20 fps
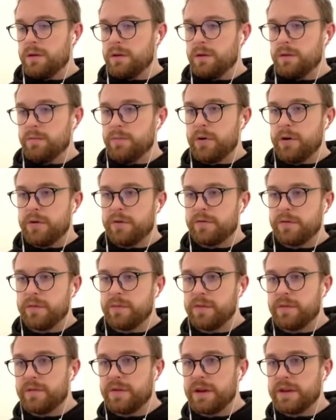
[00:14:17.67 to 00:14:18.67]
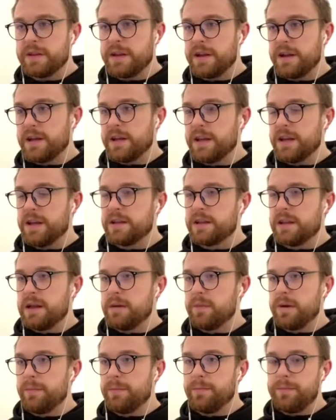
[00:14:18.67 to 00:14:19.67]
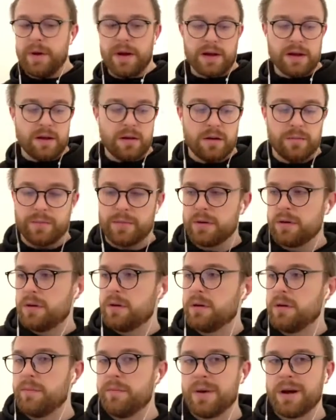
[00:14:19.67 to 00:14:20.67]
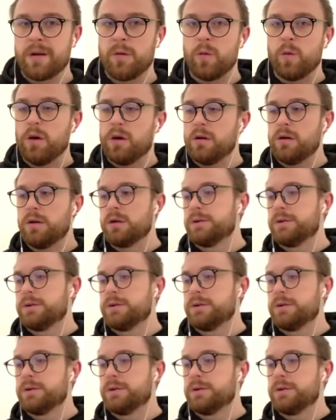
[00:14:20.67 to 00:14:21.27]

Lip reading: Apart from the fact that I can't climb back up on my wall.